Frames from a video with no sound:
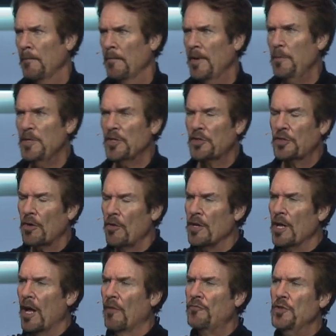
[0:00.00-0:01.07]
Let me just show
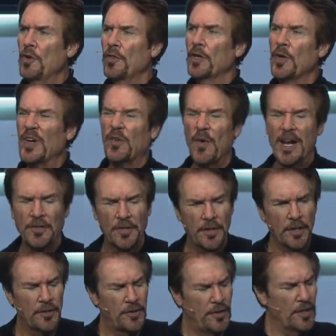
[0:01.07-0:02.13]
you a few of the regrets
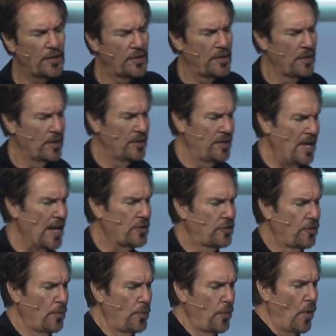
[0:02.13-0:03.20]
this, this test
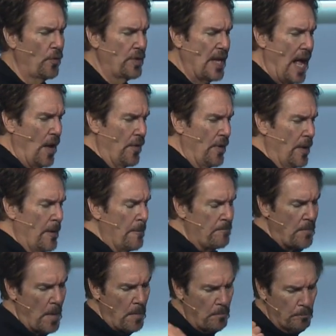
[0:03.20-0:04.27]
group wrote down
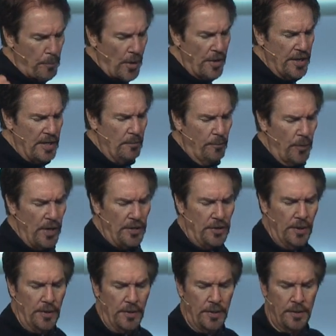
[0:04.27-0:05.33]
burning
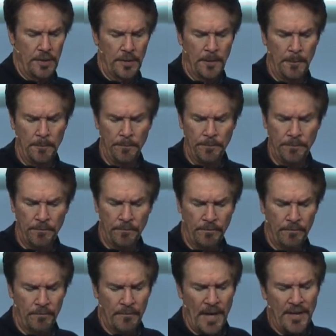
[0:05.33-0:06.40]
bridges,
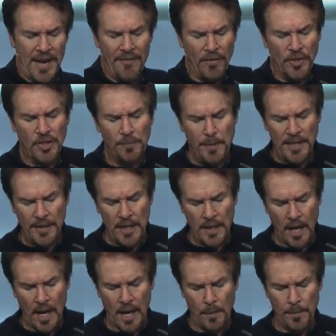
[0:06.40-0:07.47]
never speaking
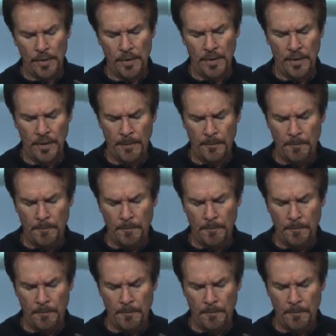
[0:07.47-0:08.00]
up,